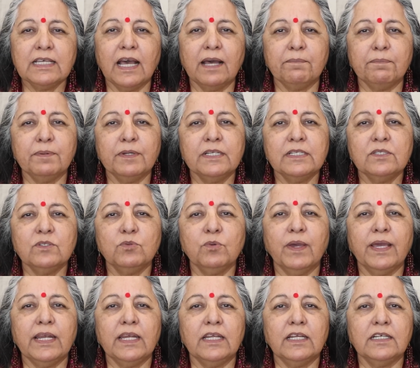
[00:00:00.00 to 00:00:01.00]
happens
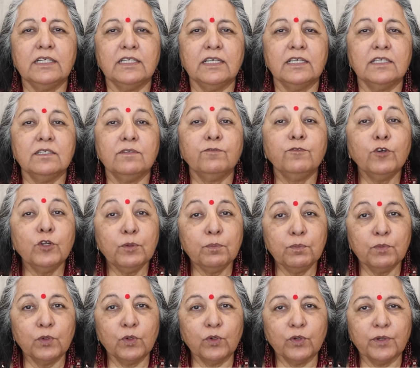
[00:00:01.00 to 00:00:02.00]
when it is full
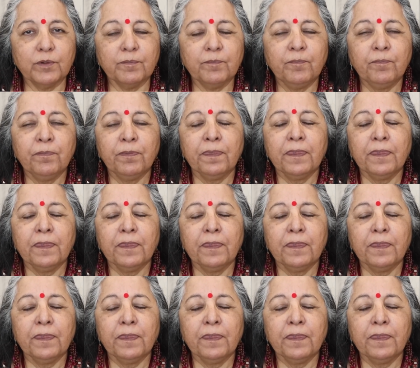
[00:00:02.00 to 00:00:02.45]
moon.